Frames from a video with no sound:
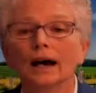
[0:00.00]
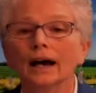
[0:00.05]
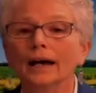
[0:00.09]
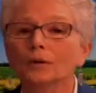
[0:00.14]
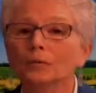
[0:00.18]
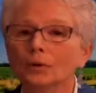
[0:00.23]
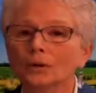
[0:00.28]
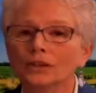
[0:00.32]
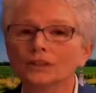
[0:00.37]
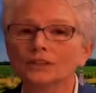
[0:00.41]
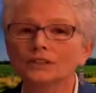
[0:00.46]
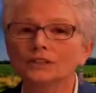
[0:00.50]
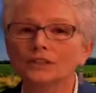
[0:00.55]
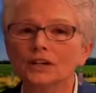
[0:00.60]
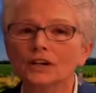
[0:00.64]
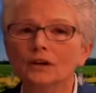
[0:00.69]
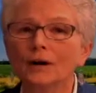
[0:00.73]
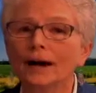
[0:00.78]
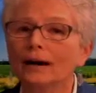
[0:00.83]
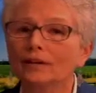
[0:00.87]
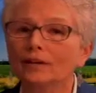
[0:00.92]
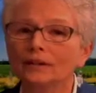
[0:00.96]
I wanted to
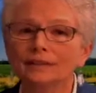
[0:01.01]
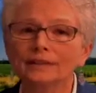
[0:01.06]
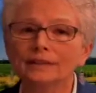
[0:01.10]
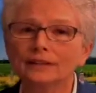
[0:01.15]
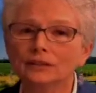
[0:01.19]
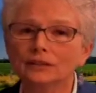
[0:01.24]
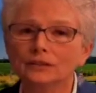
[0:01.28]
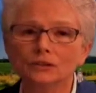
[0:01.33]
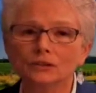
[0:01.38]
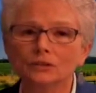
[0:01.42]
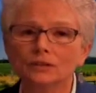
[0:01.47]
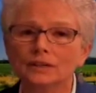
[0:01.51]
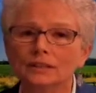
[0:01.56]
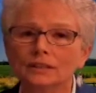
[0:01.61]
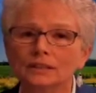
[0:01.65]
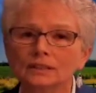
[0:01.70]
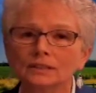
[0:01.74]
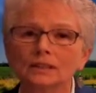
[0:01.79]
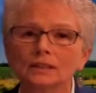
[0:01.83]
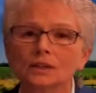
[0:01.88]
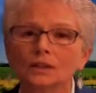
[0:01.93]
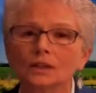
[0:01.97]
know, how could they do
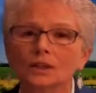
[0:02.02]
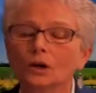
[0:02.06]
this?